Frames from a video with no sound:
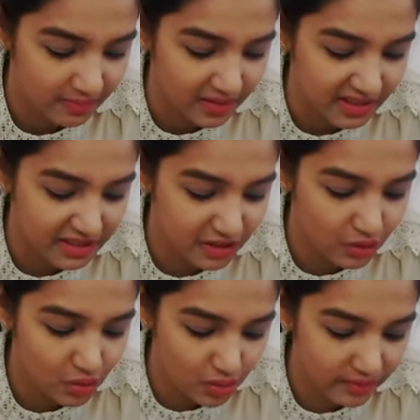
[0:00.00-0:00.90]
But
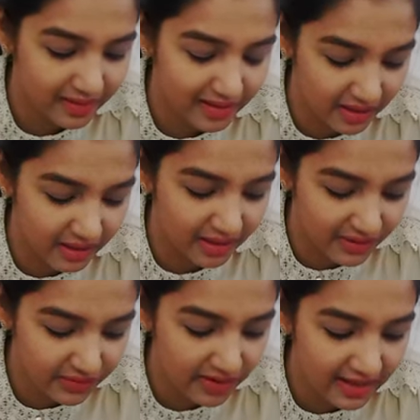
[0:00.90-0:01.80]
you
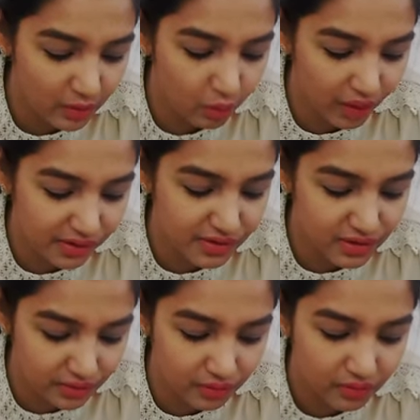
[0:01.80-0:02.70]
literally want
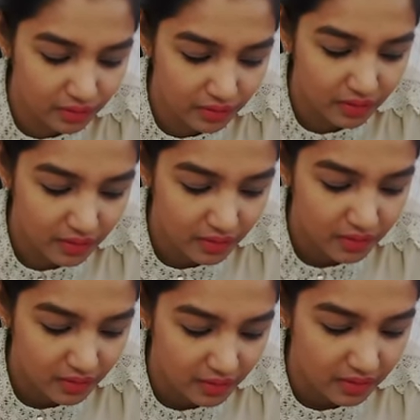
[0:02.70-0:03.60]
to,
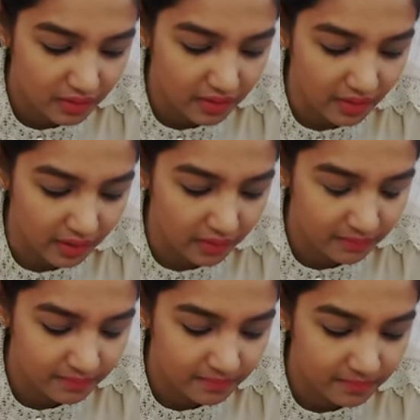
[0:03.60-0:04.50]
you know,